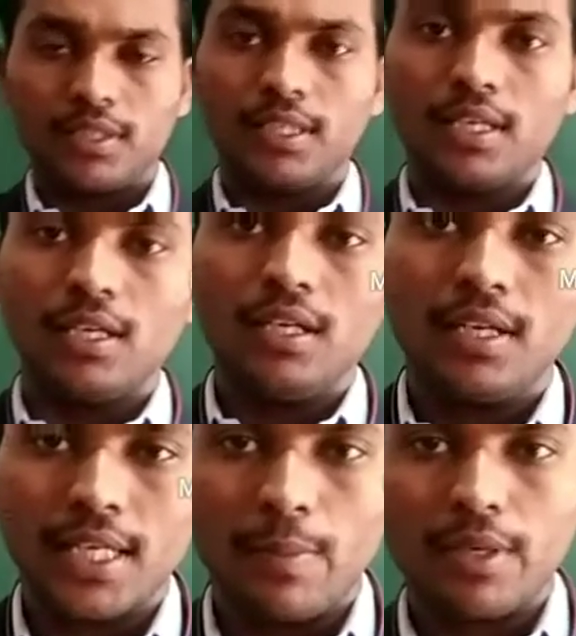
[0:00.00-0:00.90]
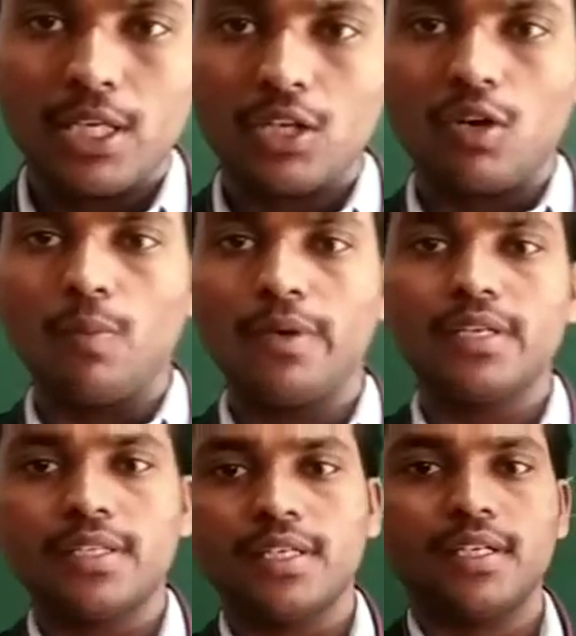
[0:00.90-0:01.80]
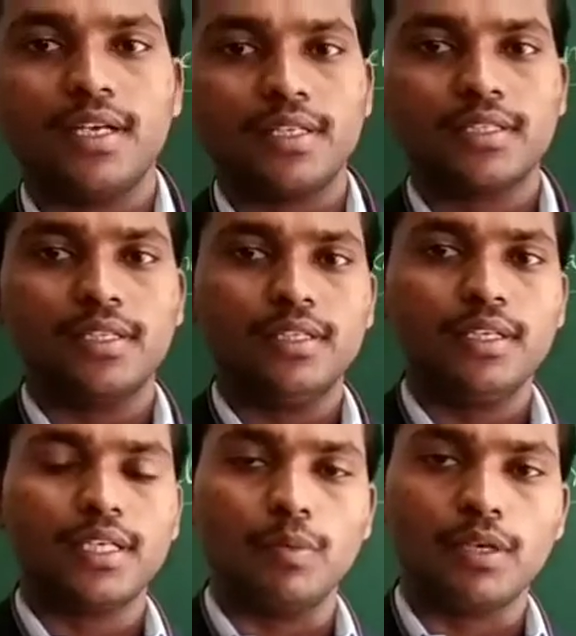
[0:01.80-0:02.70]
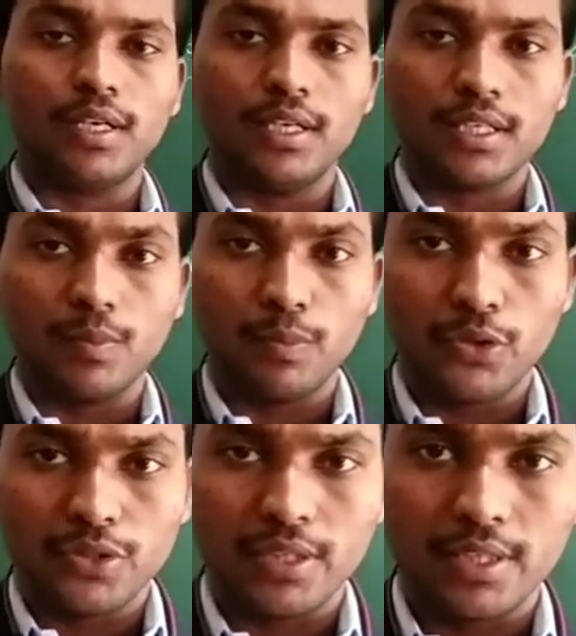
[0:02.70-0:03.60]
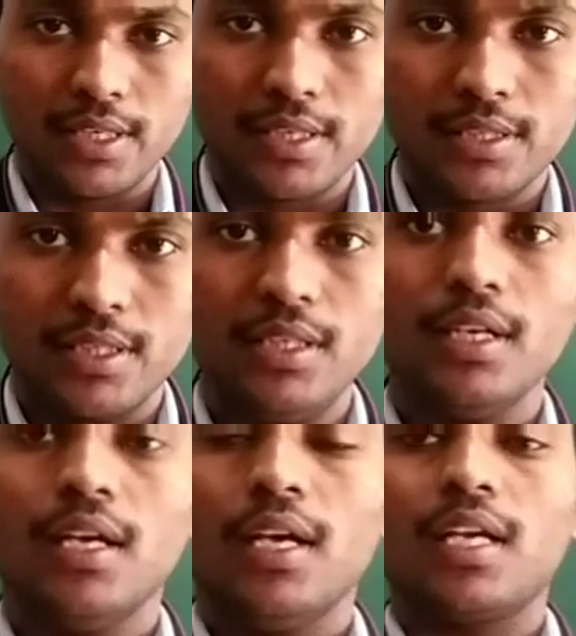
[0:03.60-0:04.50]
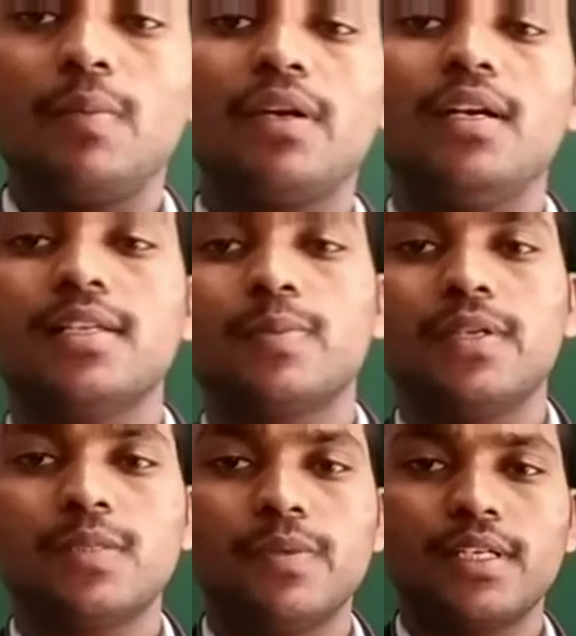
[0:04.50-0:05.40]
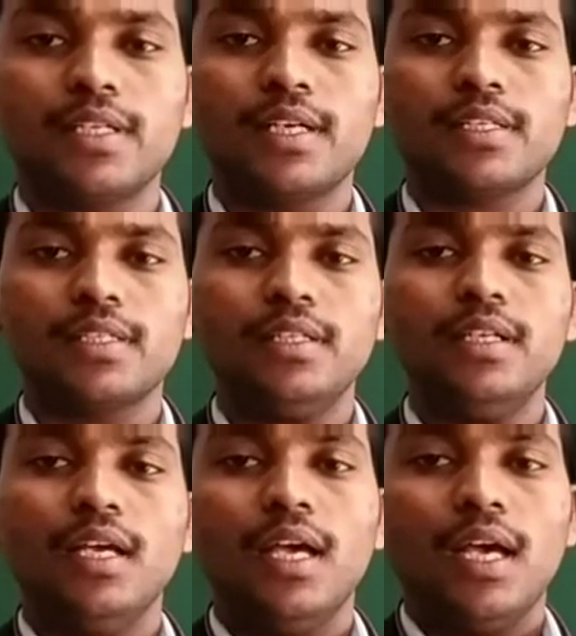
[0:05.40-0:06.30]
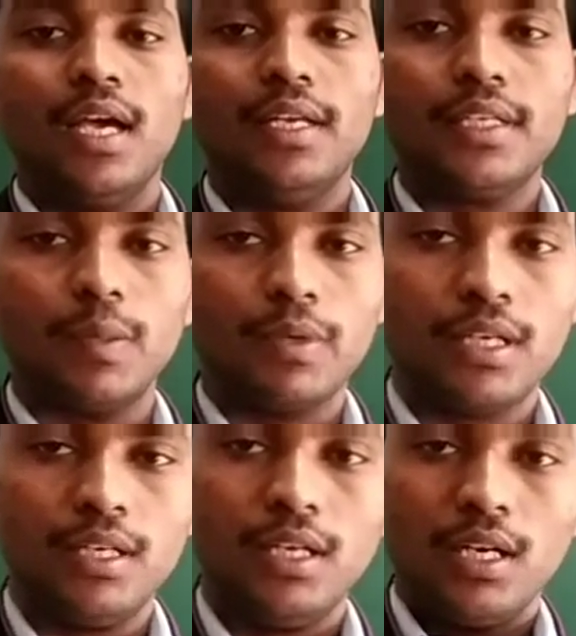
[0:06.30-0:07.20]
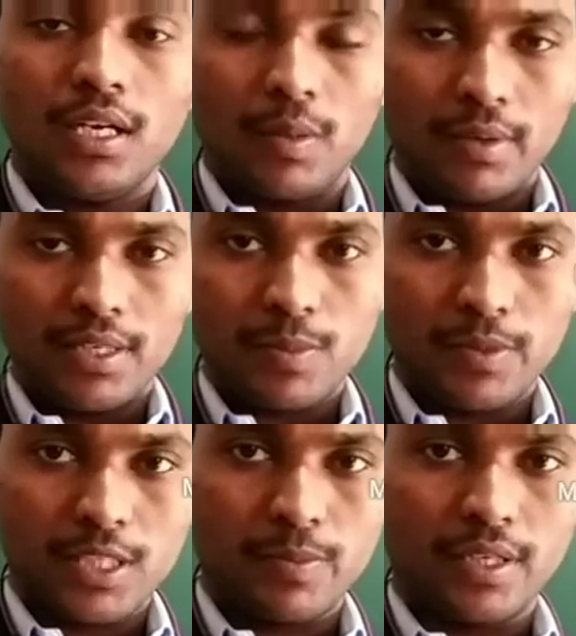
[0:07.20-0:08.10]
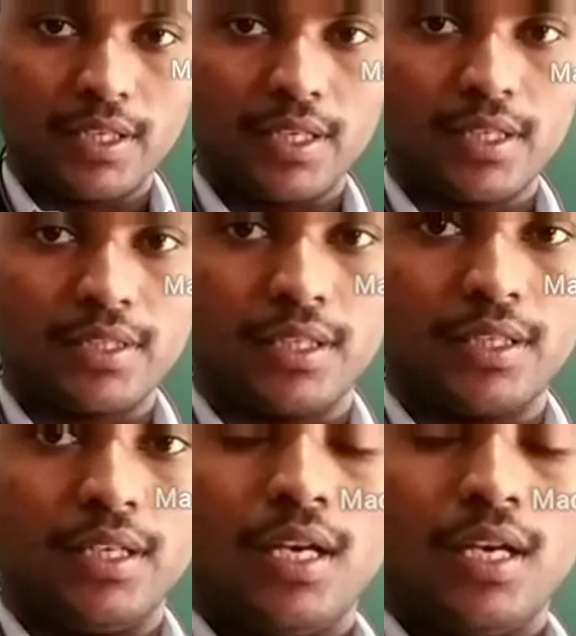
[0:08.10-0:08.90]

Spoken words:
They are chemical combination reaction, chemical decomposition reaction, chemical displacement reaction, and chemical double displacement reaction.